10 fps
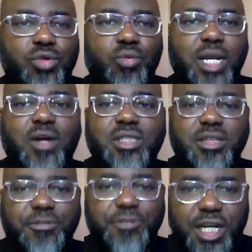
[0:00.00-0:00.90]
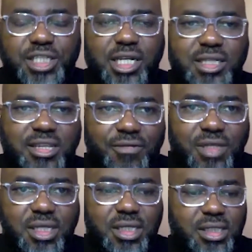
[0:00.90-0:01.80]
So when I was in the financial
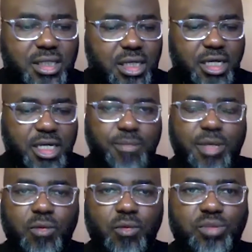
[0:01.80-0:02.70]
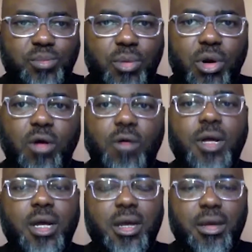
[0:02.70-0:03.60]
services, um, it was more
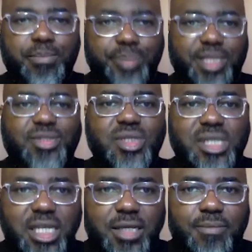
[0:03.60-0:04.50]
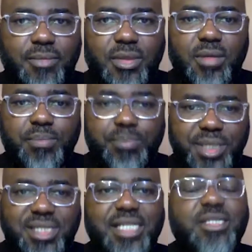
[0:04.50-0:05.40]
B2C,
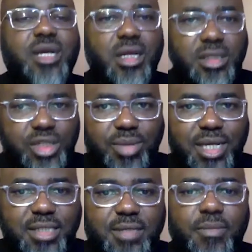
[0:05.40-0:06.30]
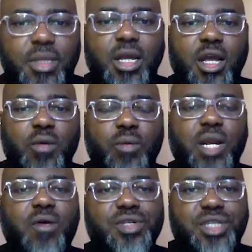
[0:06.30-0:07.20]
business to consumers.
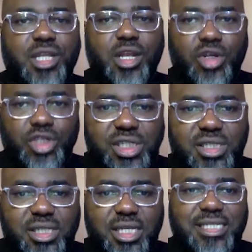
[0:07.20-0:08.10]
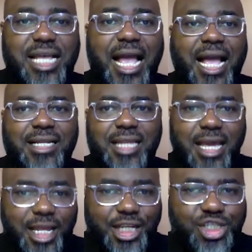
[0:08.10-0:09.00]
When I was in the logistics and
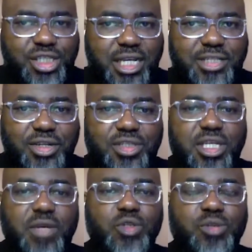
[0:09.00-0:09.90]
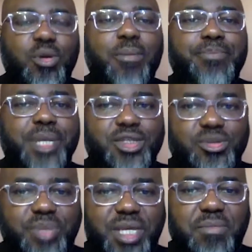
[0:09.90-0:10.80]
energy sectors, it was more
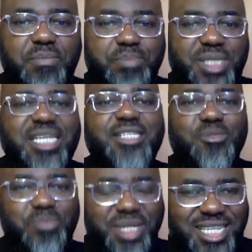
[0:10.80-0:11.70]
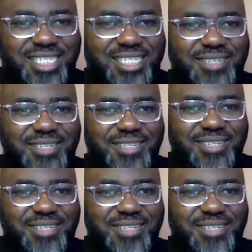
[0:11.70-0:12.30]
B2B, business to business.